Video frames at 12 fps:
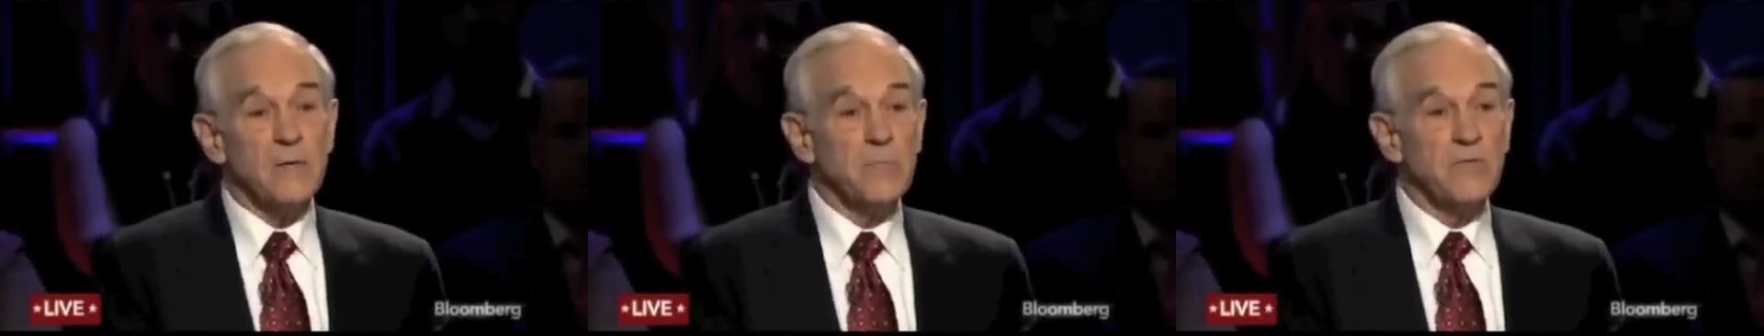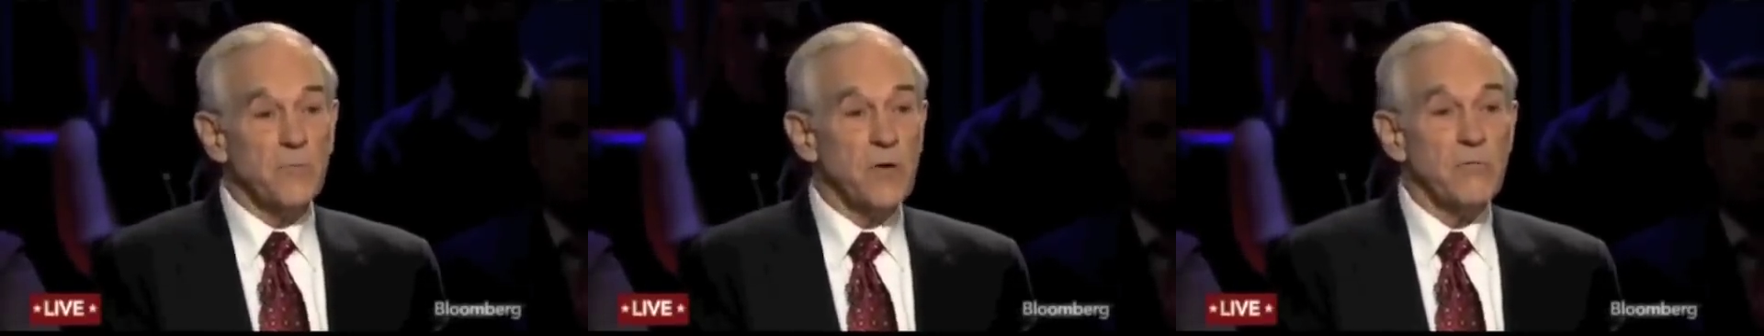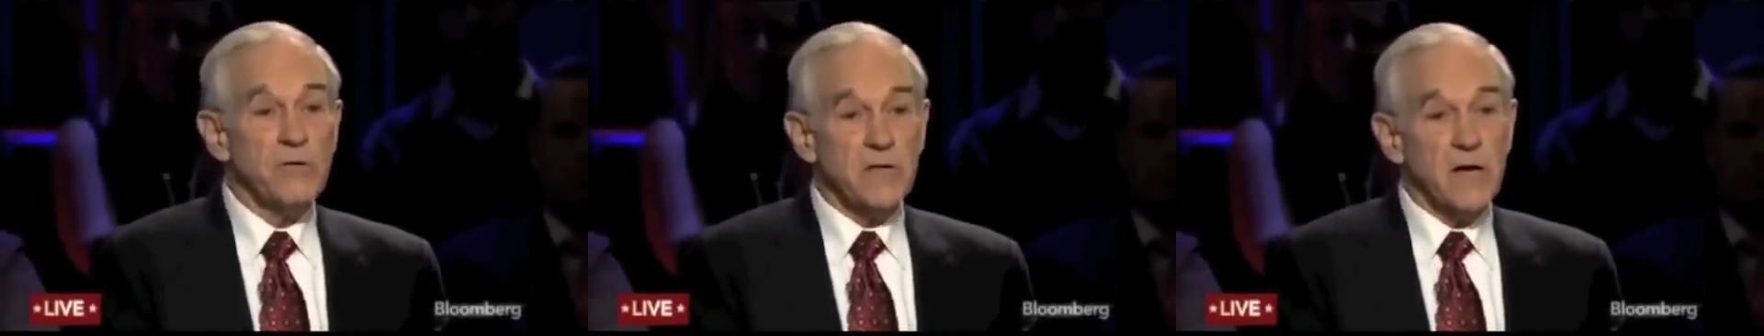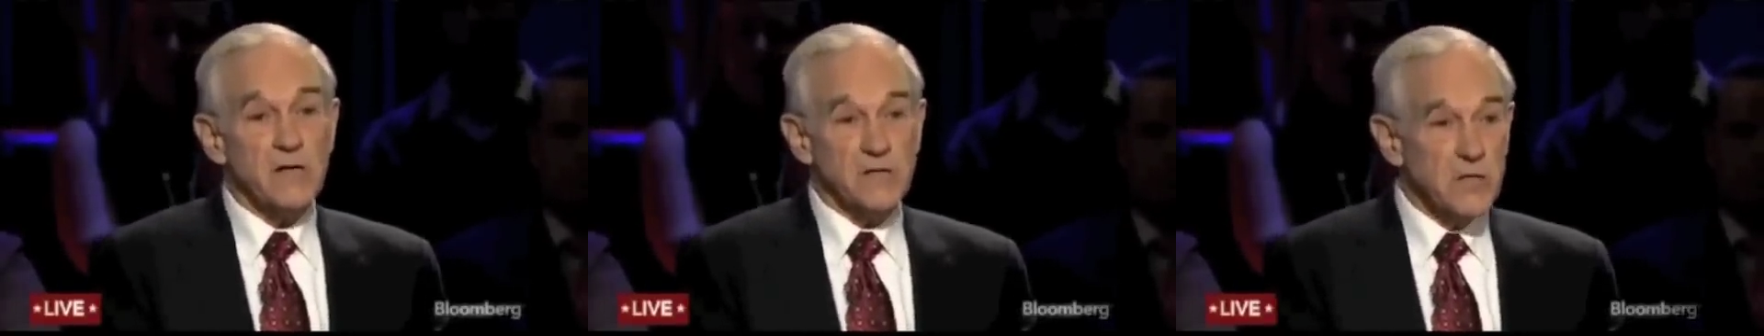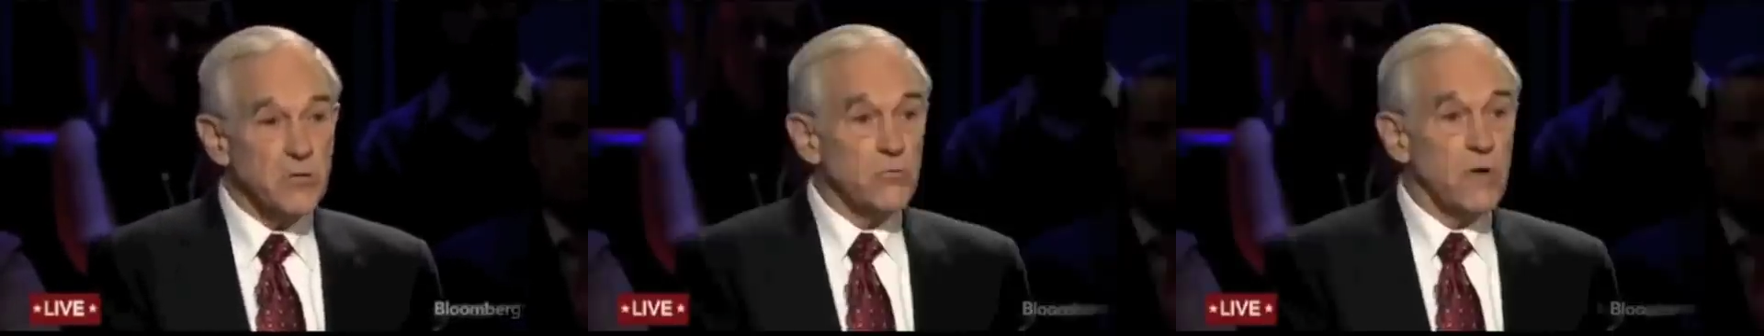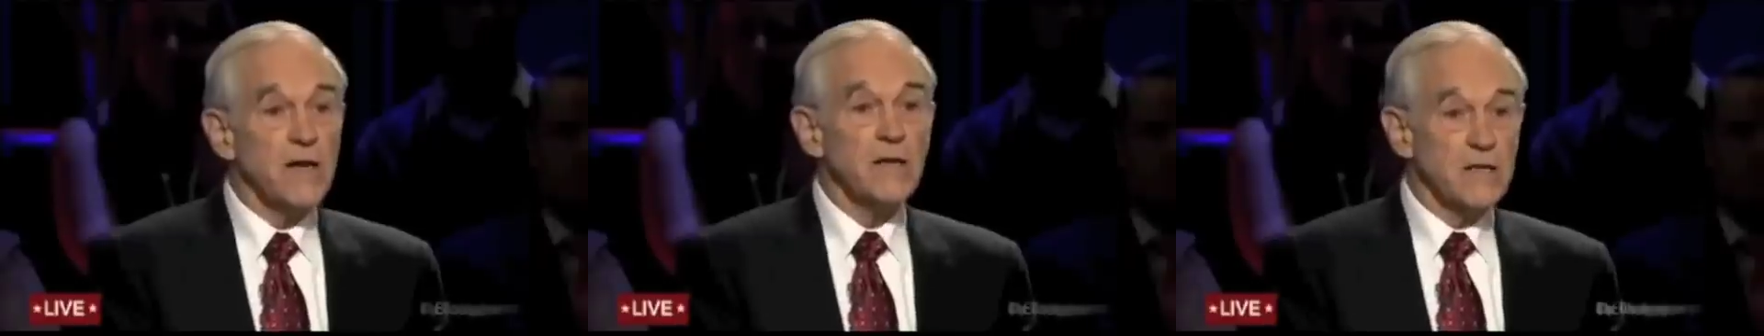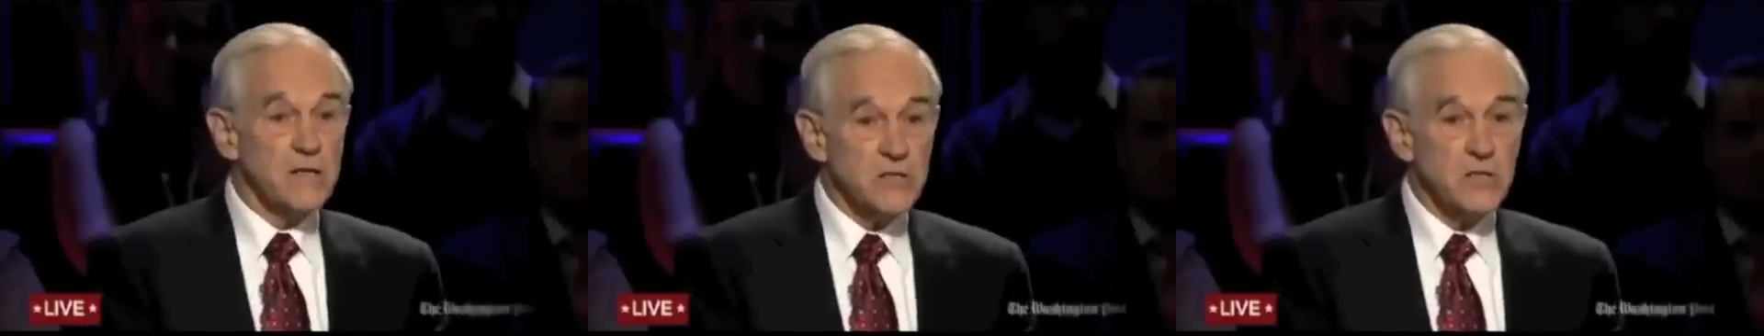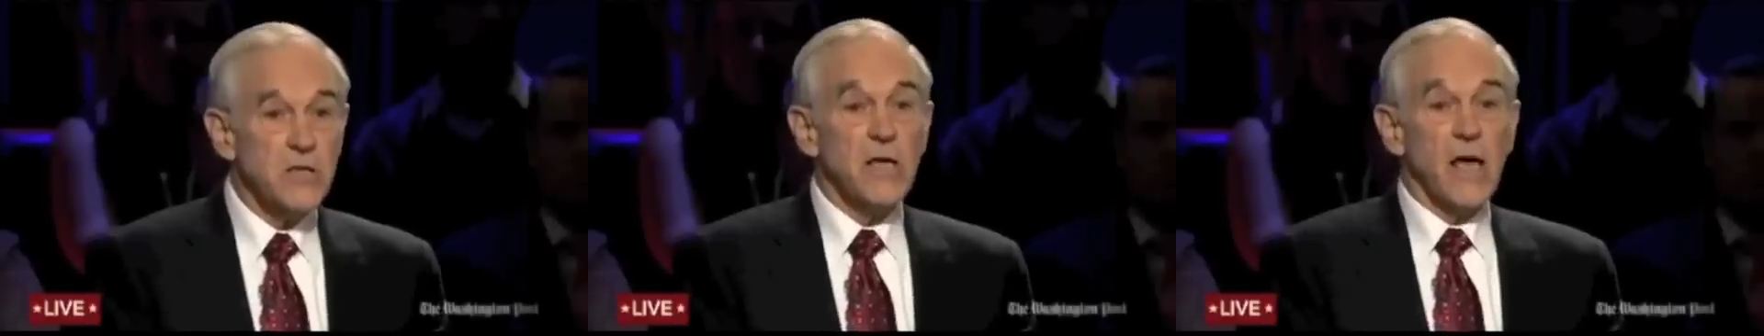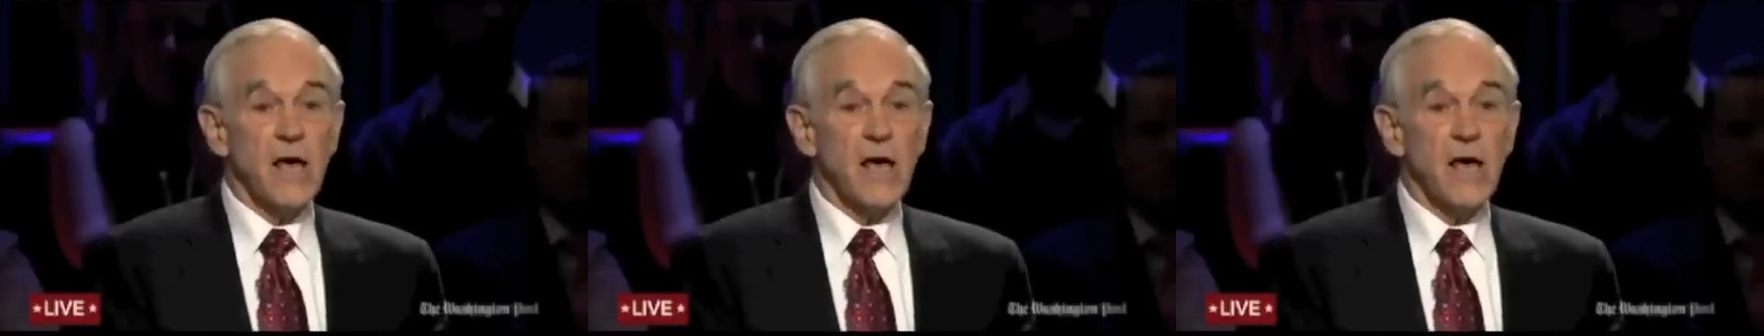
and before he retires, he'll write his